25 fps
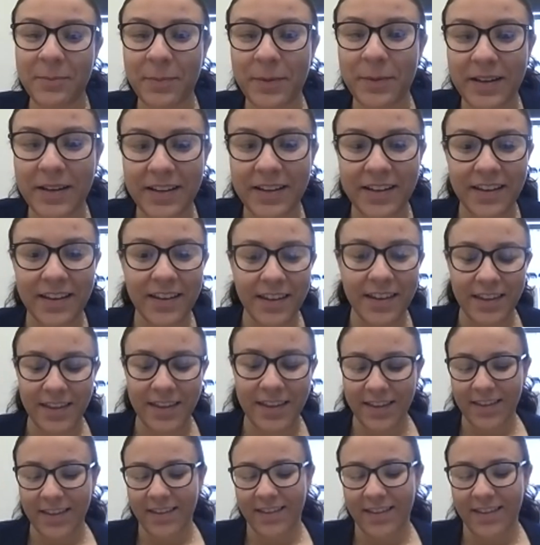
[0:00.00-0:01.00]
but
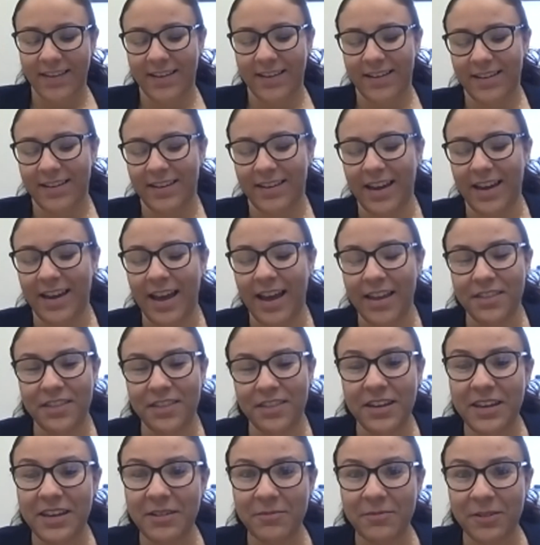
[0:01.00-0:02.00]
I
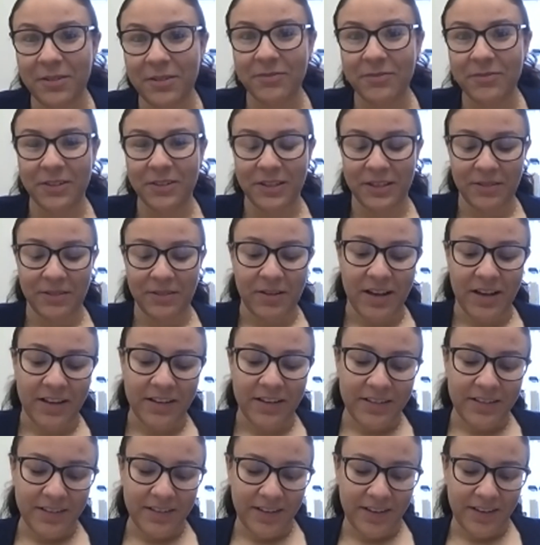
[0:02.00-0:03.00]
think it went really
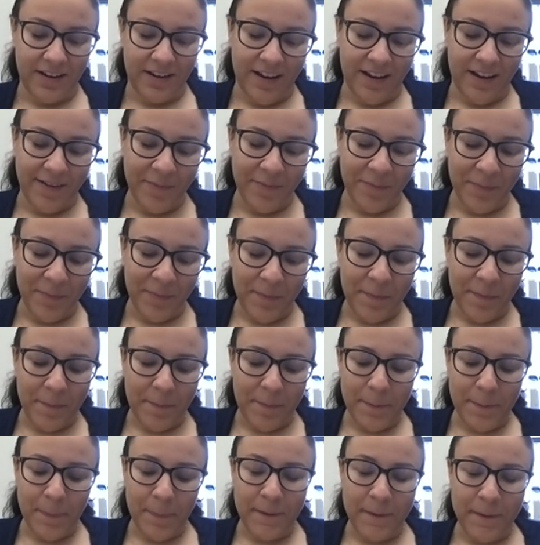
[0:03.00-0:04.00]
well,
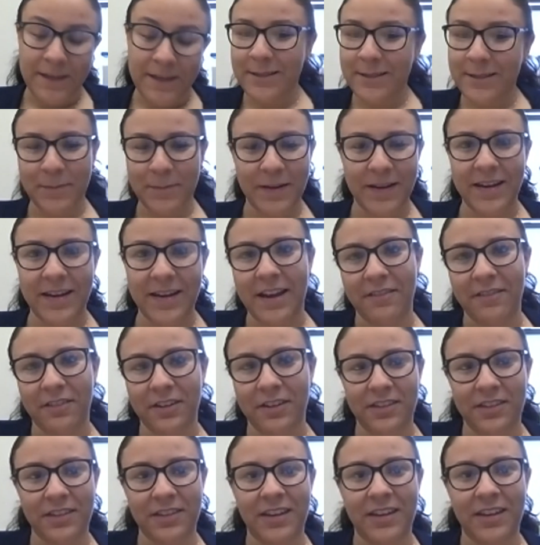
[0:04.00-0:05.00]
despite
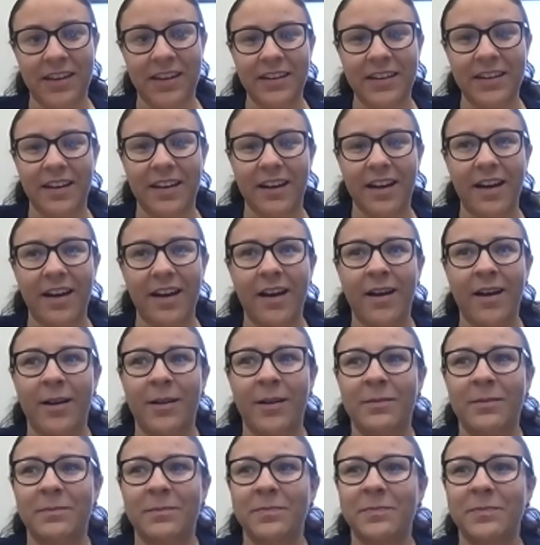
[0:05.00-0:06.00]
everything.
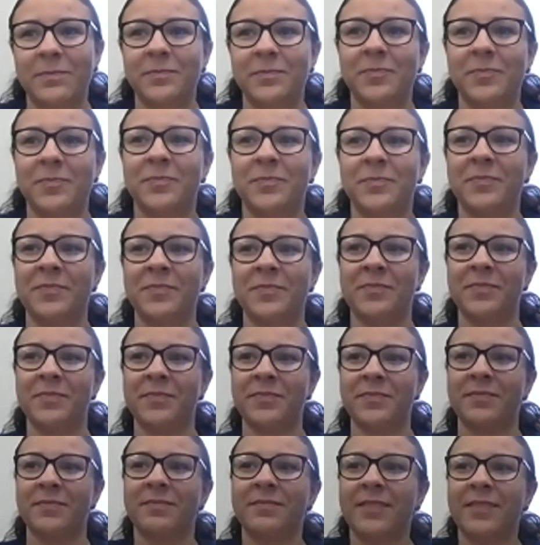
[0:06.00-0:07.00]

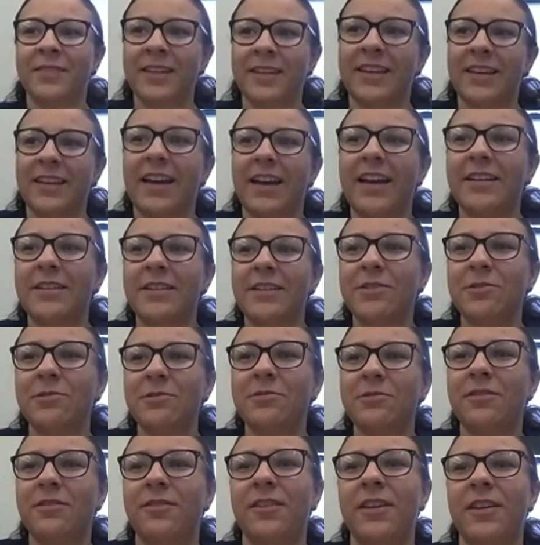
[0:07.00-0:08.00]
I
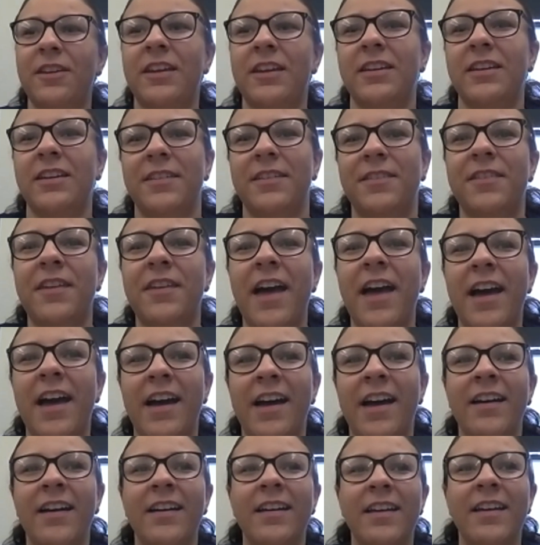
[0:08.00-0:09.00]
do think
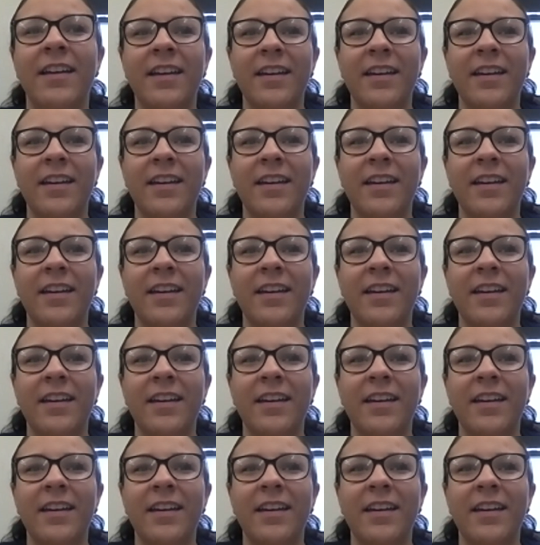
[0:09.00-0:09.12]
that